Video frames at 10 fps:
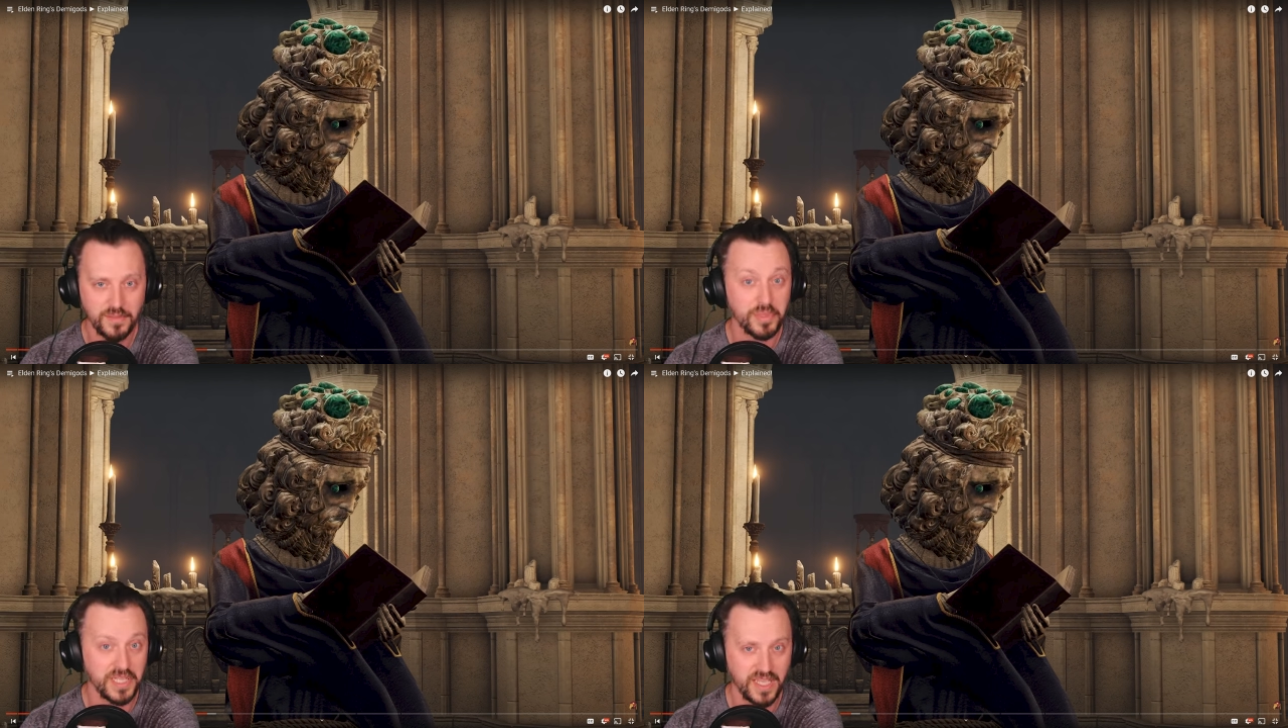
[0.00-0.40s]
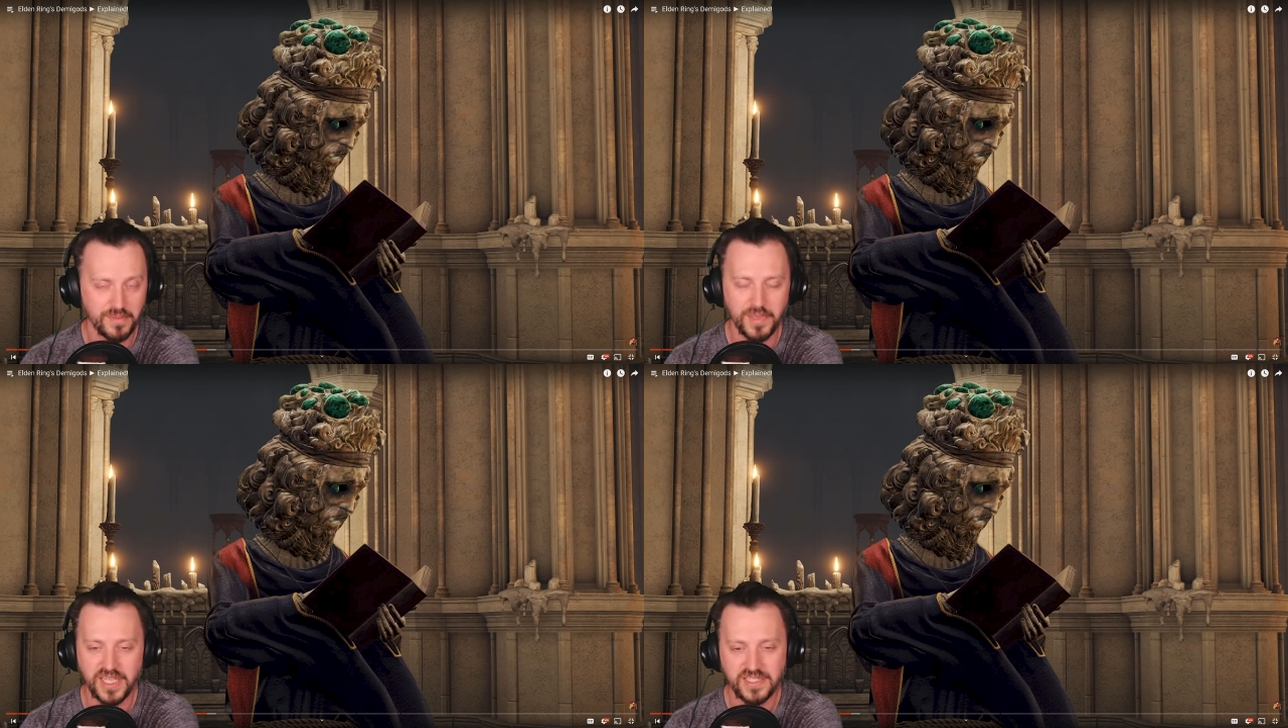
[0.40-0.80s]
big
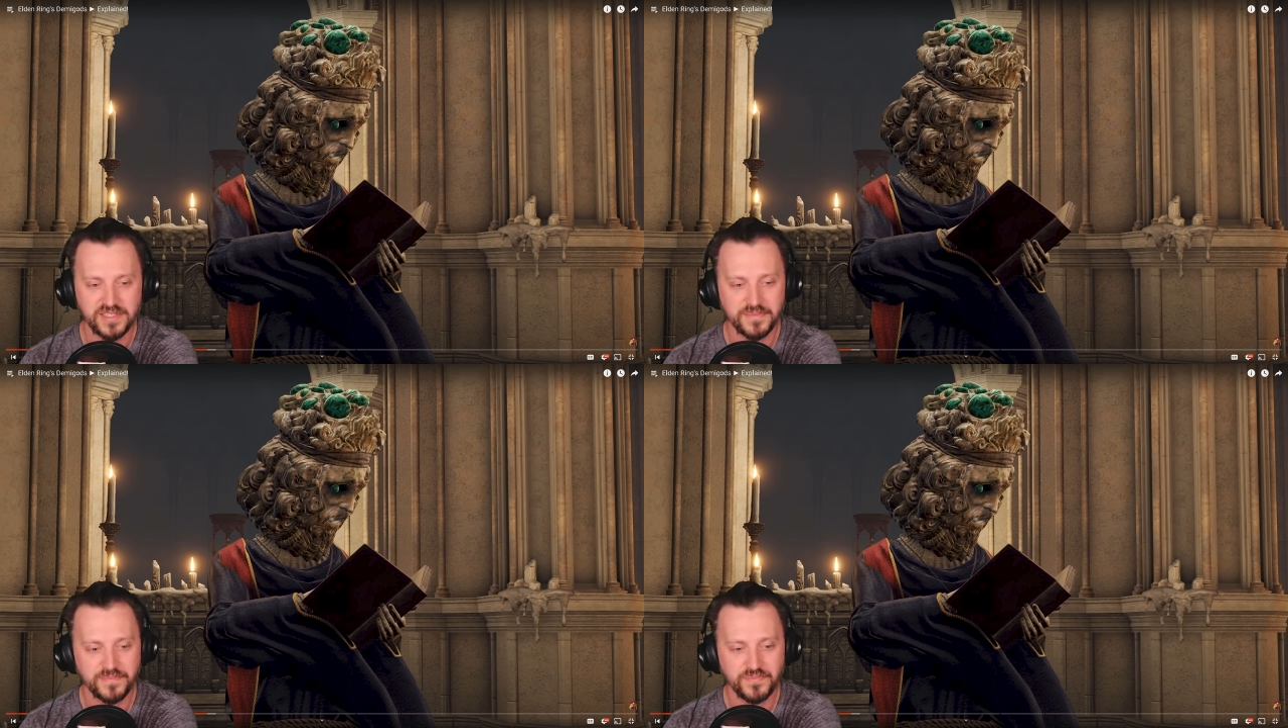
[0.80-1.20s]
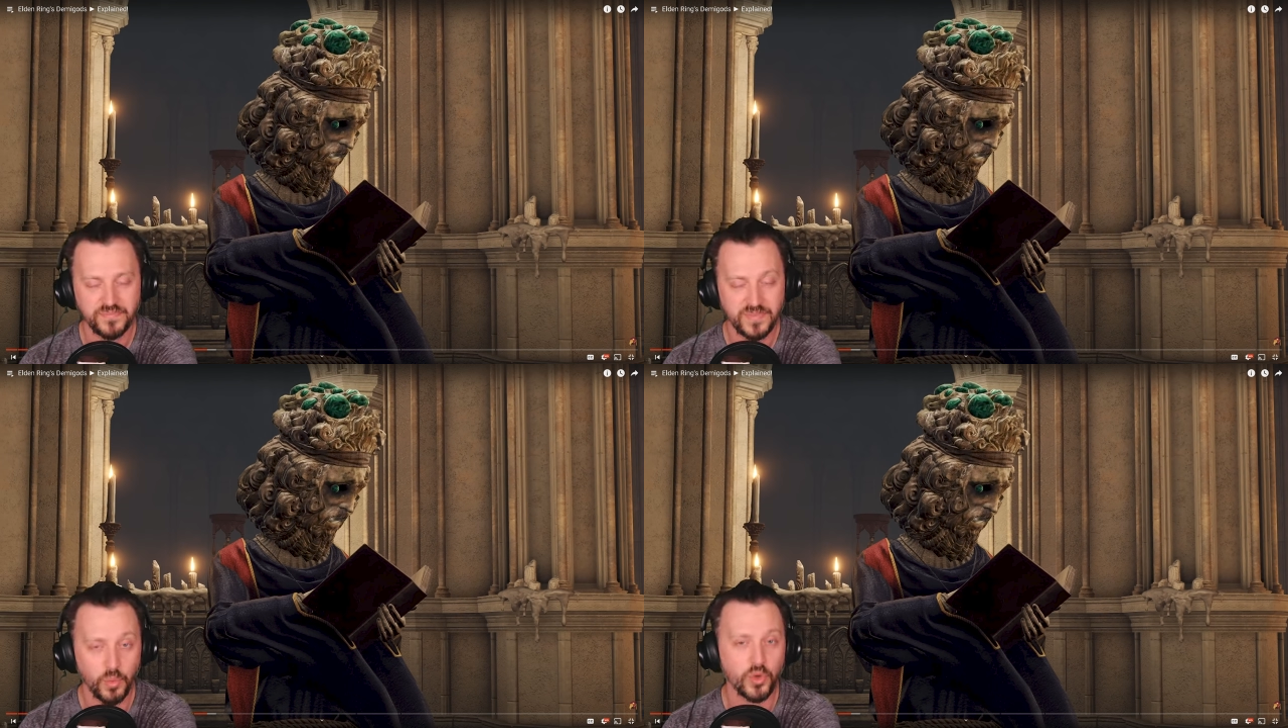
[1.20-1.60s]
head masks.
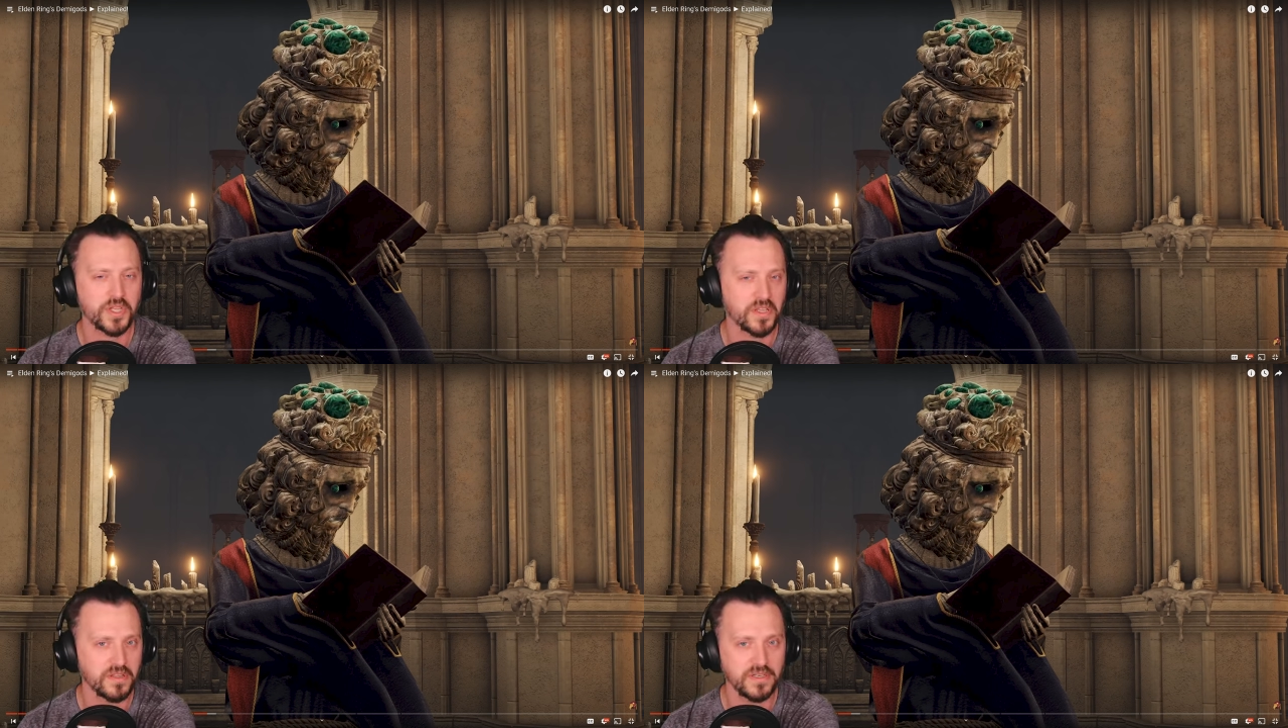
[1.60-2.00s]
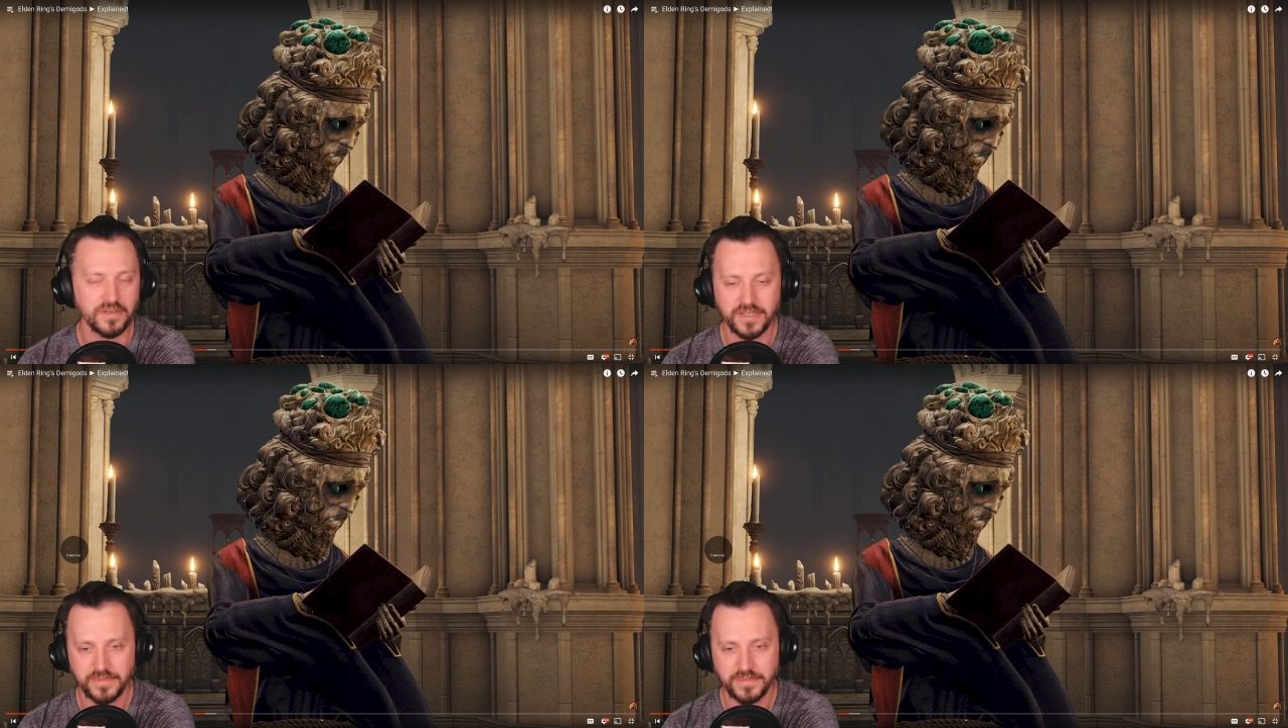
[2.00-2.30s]
Working theory.